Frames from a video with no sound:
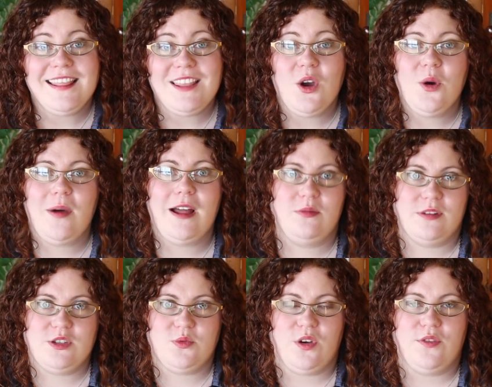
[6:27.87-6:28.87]
The Obad
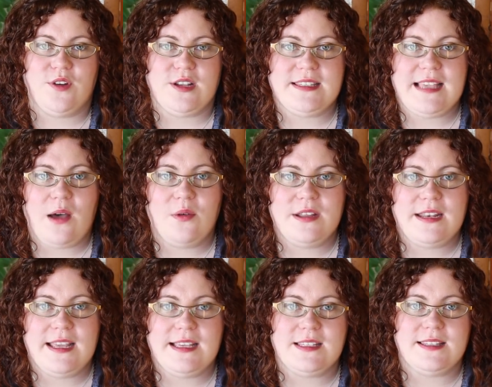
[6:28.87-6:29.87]
ritual for Samhain
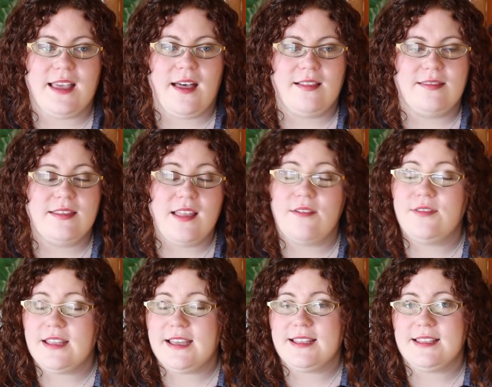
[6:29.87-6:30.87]
is
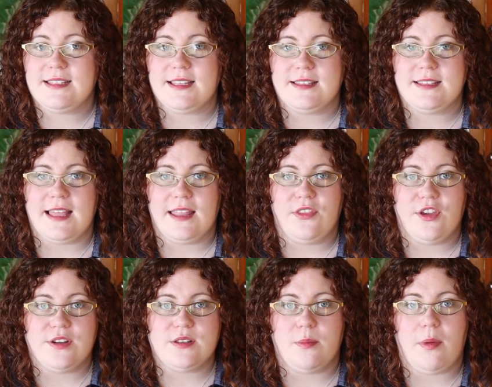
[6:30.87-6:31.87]
lovely in the sense that
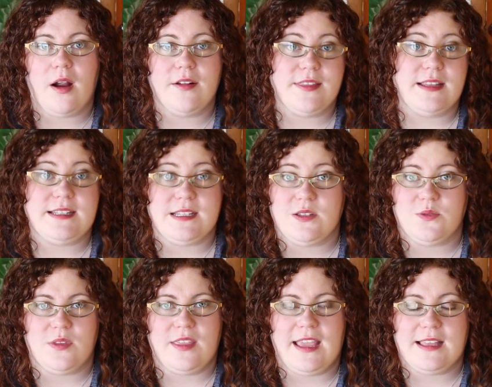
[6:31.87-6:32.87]
there is a part that deals
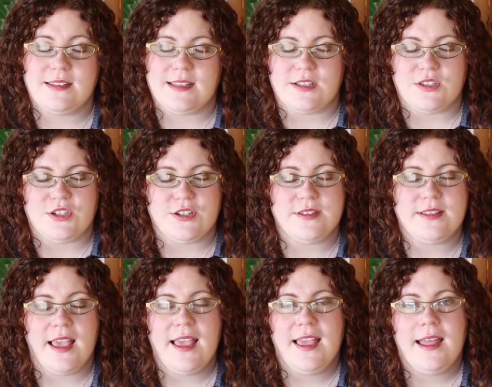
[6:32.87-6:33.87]
with ancestors.
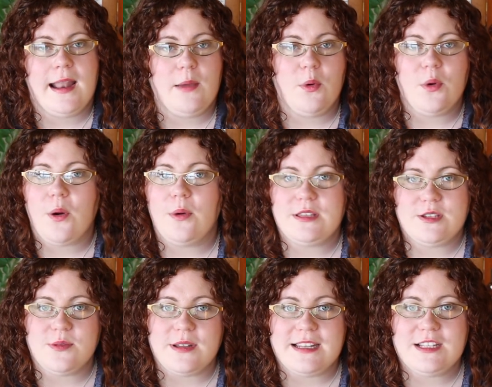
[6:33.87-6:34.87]
I won't go
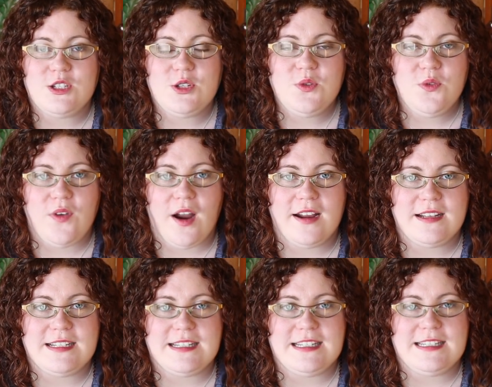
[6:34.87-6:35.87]
into it too far
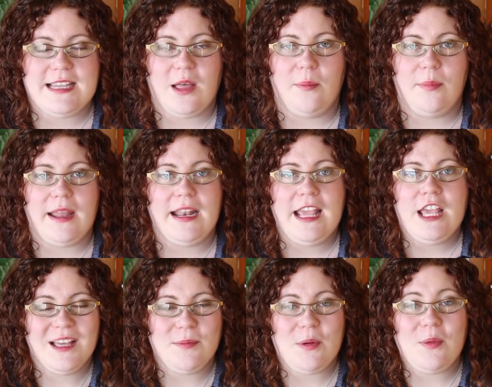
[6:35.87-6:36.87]
into detail, but
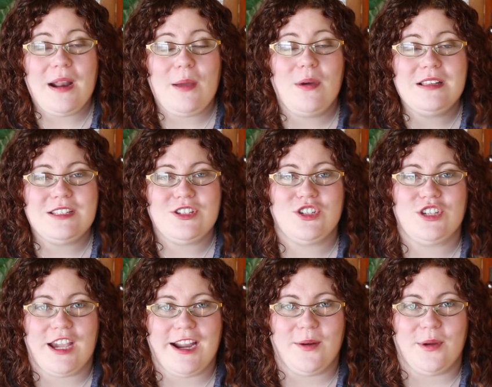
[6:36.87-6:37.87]
what I want to
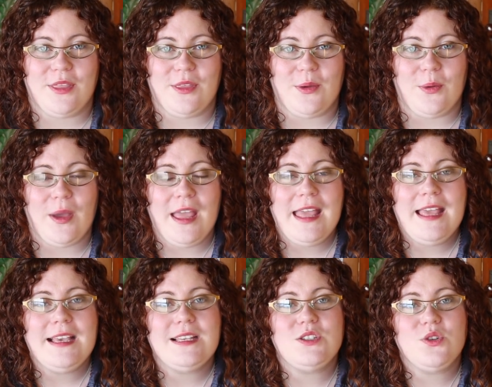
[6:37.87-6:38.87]
share with you
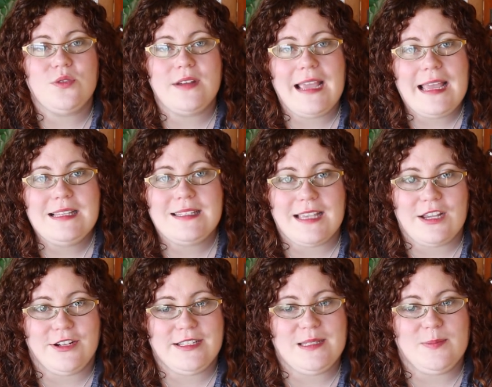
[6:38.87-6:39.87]
is create
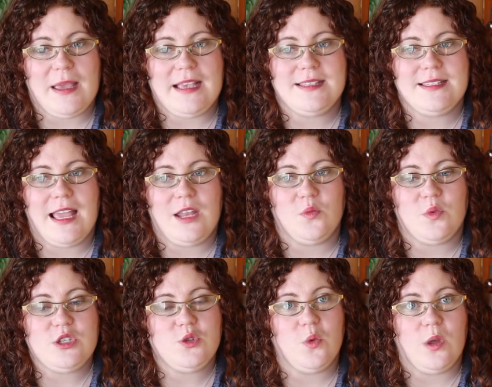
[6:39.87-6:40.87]
sacred space and
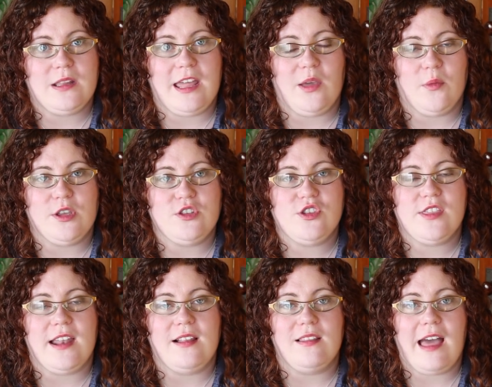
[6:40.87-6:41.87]
ritual language
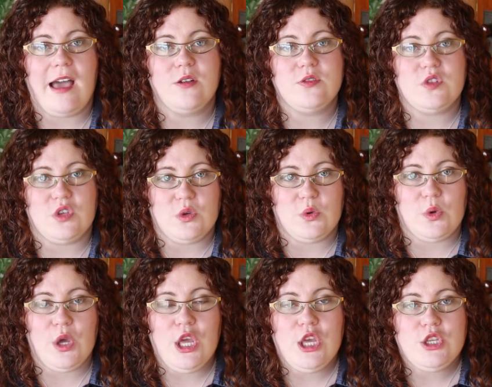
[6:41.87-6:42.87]
that allows you
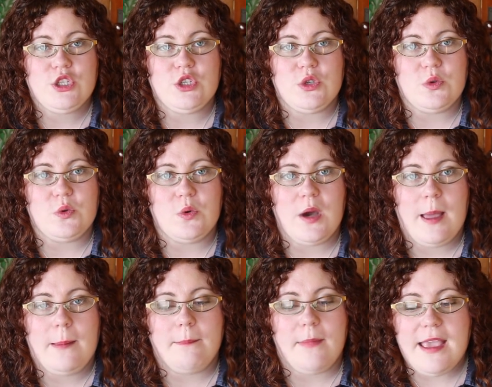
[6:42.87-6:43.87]
to
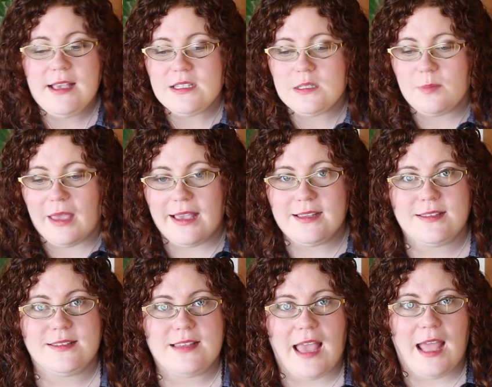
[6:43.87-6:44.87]
make space
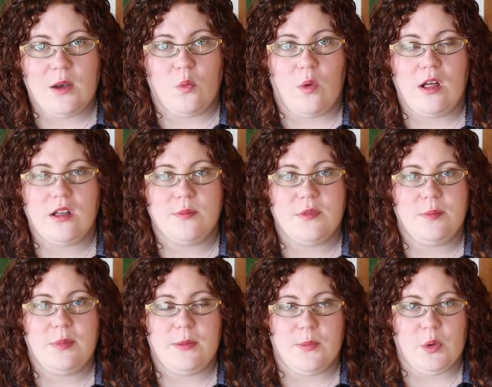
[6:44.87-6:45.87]
and welcome the
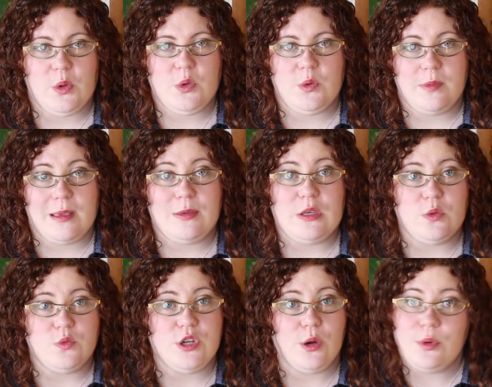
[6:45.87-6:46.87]
people who maybe
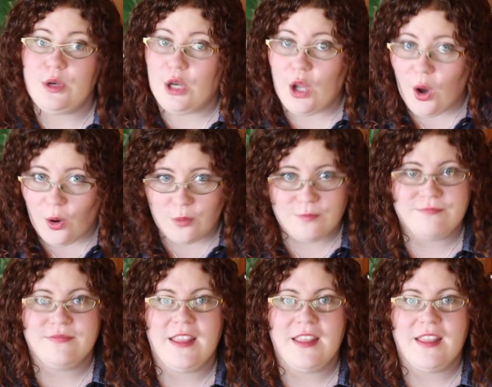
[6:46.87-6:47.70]
you don't know.